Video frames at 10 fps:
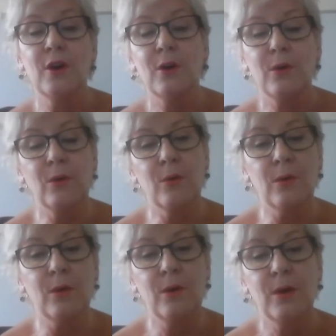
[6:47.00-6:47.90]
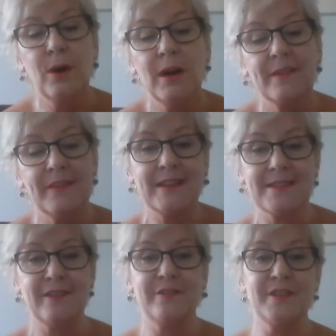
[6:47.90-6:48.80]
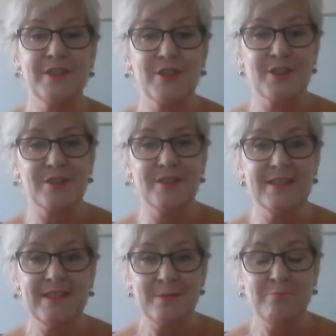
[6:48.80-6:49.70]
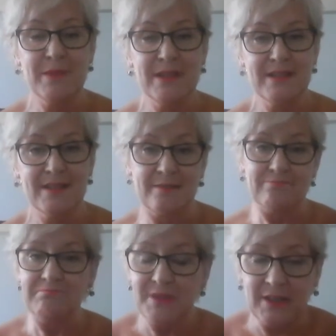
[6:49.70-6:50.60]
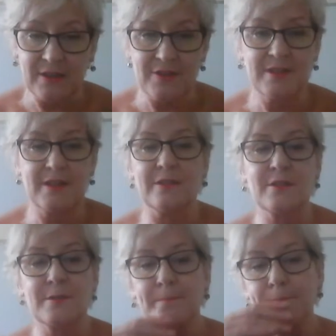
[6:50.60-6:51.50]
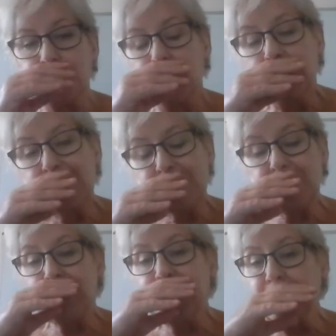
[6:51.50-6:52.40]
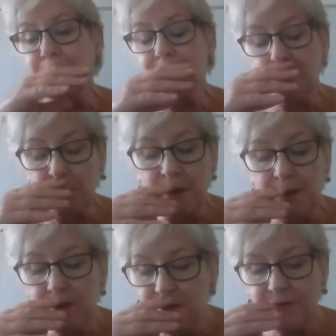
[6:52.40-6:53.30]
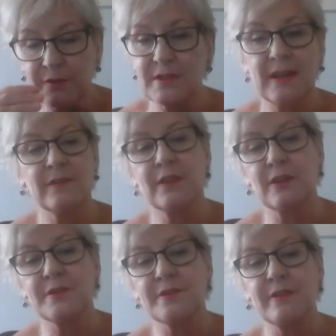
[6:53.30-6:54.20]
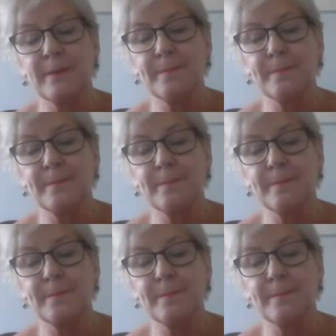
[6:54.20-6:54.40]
or that definition means such and such. So it's quite useful to have a glossary.